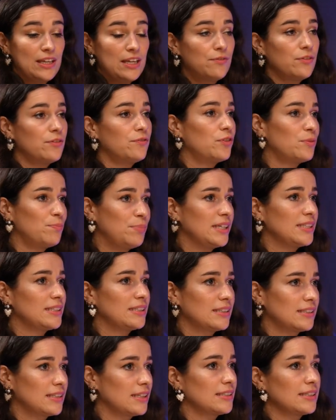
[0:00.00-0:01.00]
even for
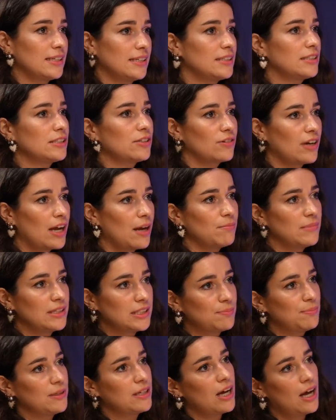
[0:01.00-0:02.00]
businesses, Instagram
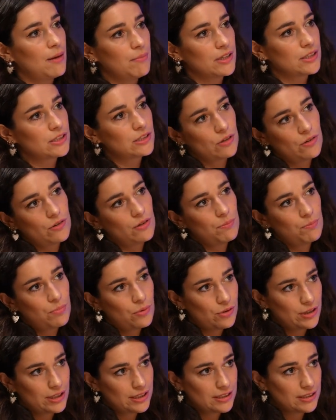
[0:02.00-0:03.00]
is becoming so
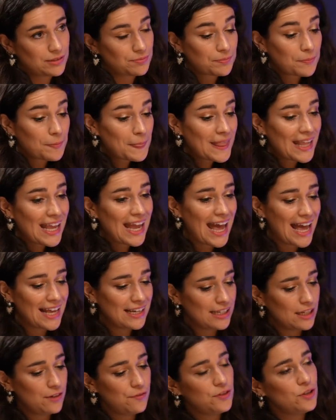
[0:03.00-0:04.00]
important.
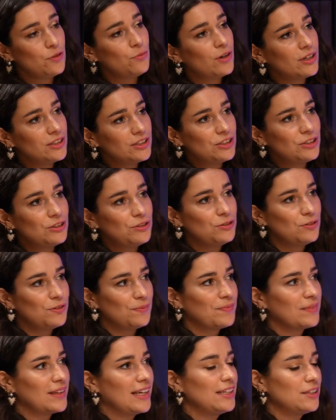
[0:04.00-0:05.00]
And if you want
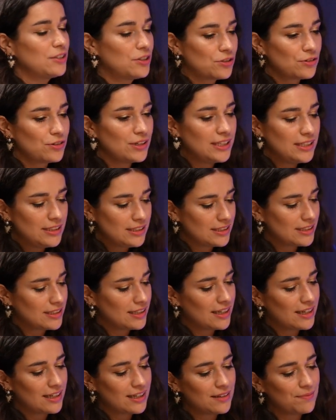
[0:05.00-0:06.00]
to increase
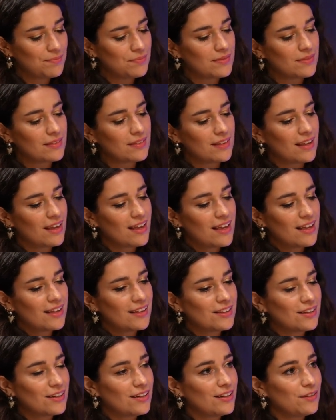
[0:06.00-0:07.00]
the
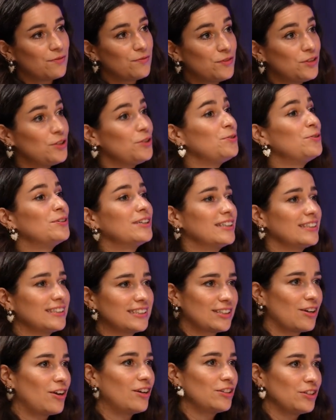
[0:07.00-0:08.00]

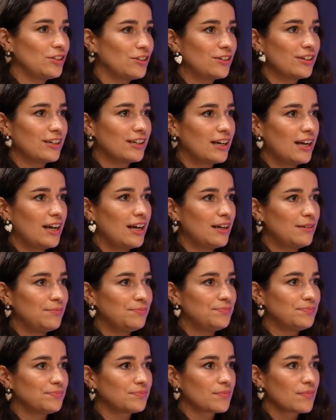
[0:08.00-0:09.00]
viewers on
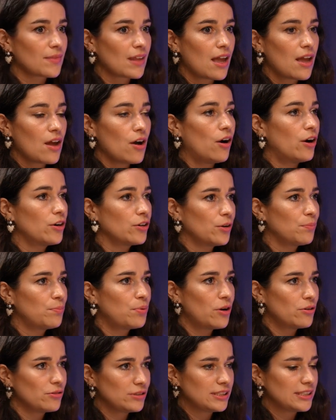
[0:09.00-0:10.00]
your
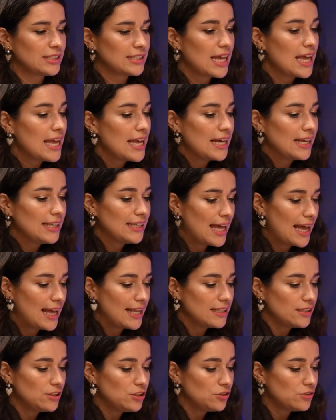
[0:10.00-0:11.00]
posts,
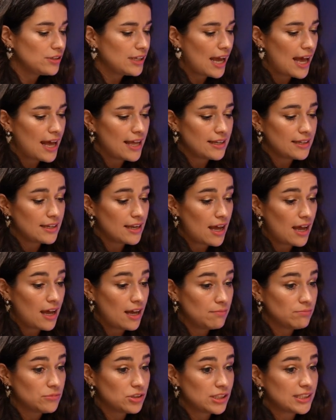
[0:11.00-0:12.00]
then you
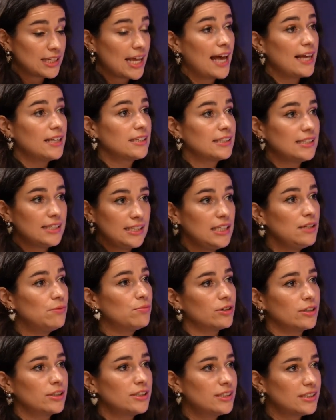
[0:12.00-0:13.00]
can just add
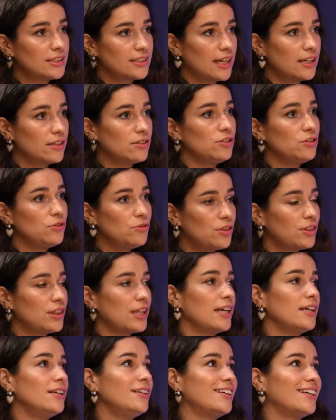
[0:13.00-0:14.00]
keywords that you
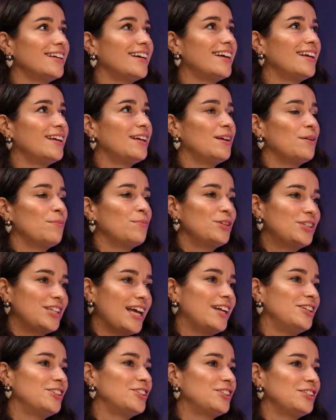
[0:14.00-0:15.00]
think
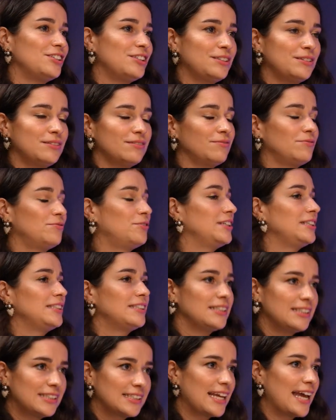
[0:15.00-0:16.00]
potential, for
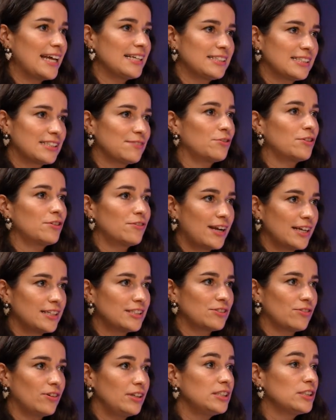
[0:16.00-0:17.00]
instance, guests for
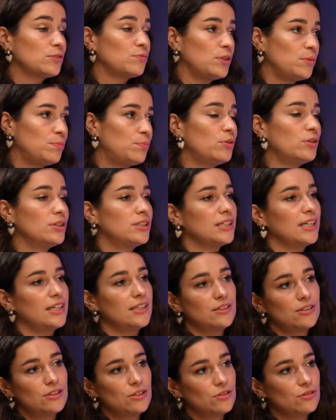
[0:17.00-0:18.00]
restaurants will put
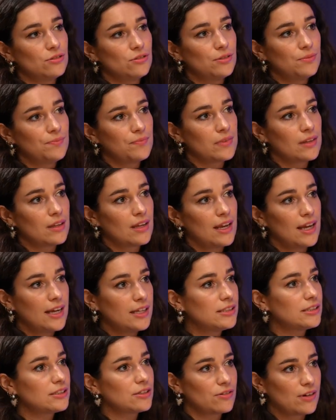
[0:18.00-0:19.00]
into
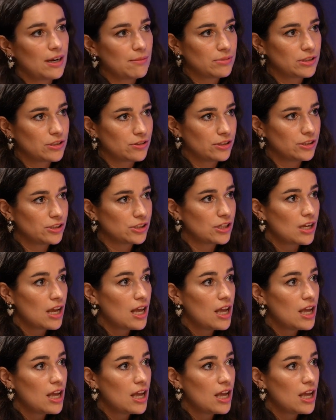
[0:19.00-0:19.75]
Instagram search.